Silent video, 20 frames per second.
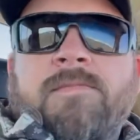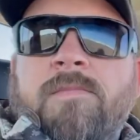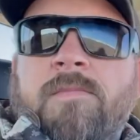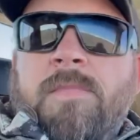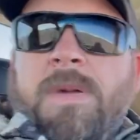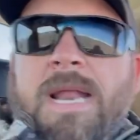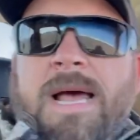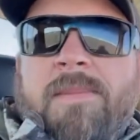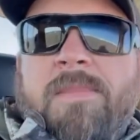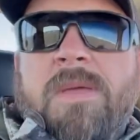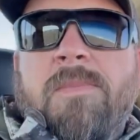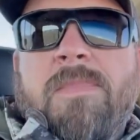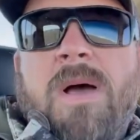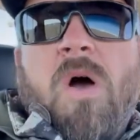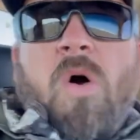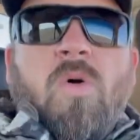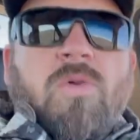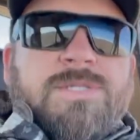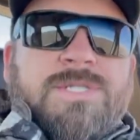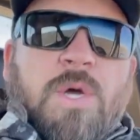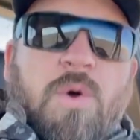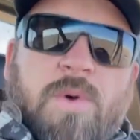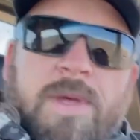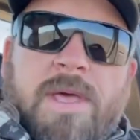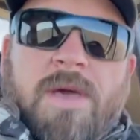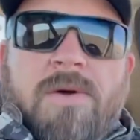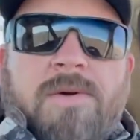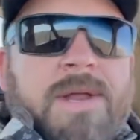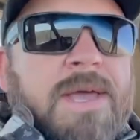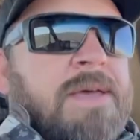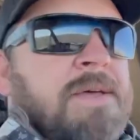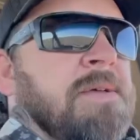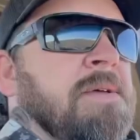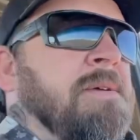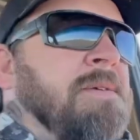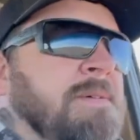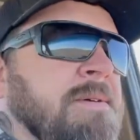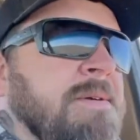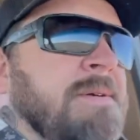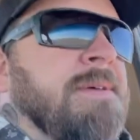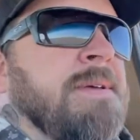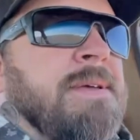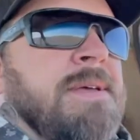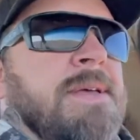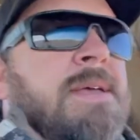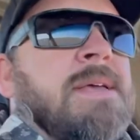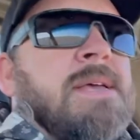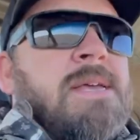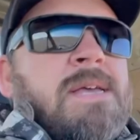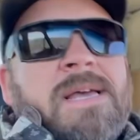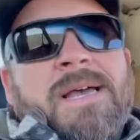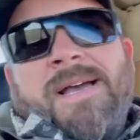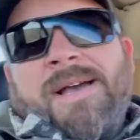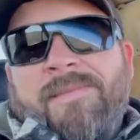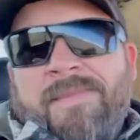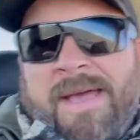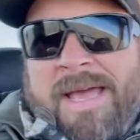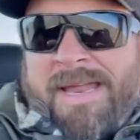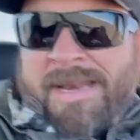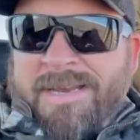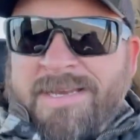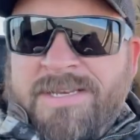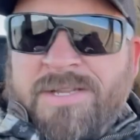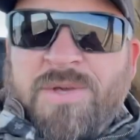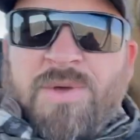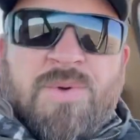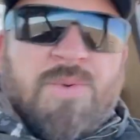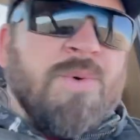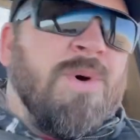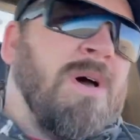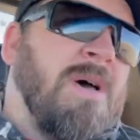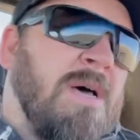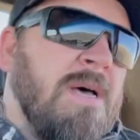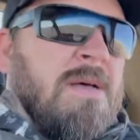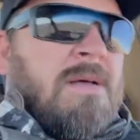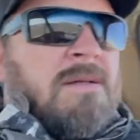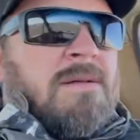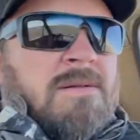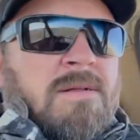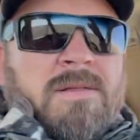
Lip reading: But I'm in my old Toyota. I'm headed to a